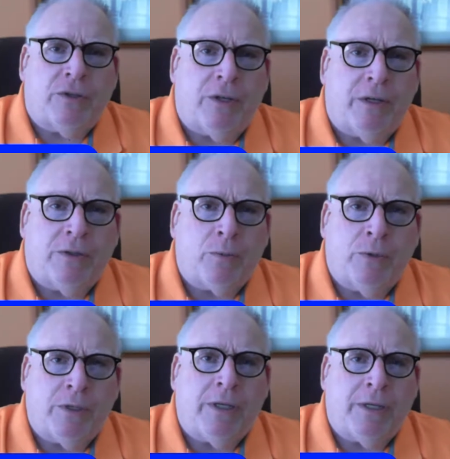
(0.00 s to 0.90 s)
And it's
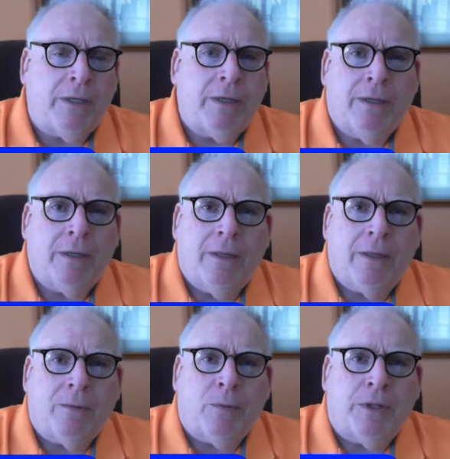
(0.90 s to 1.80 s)
really,
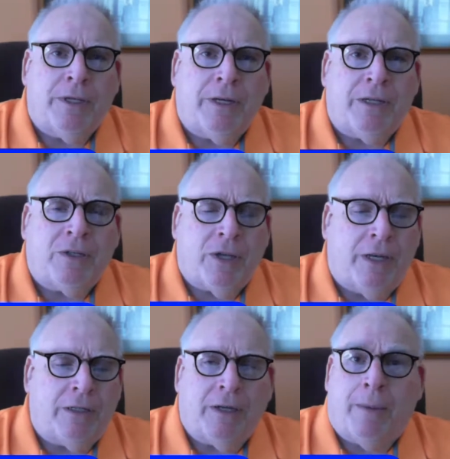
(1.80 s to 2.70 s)
really an
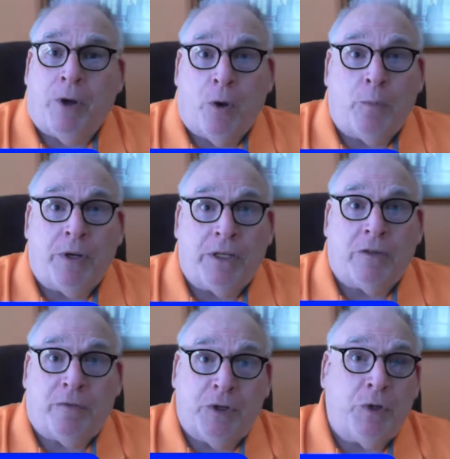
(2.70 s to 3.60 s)
exciting time. I hope it is
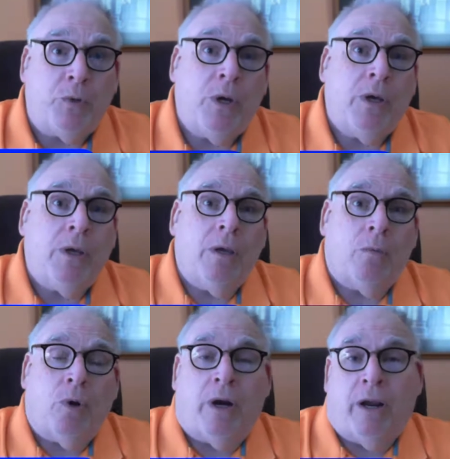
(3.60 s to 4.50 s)
for you
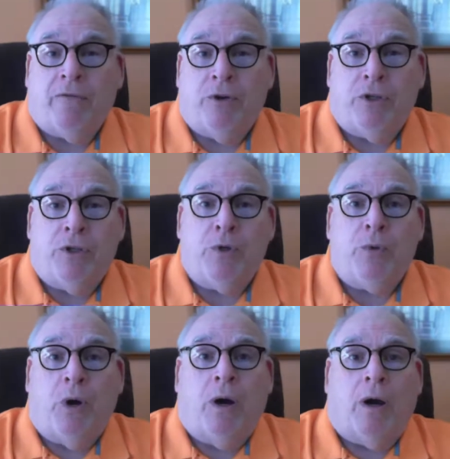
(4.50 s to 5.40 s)
wherever you
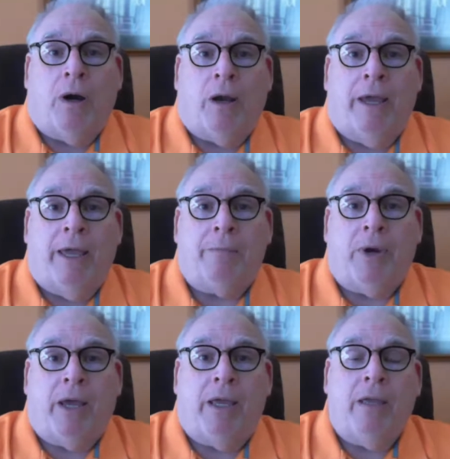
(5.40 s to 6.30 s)
are. I had
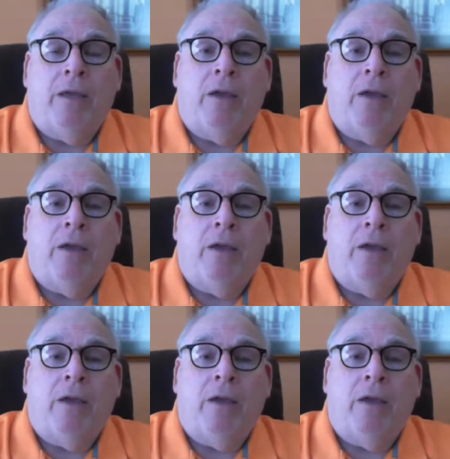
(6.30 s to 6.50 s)
my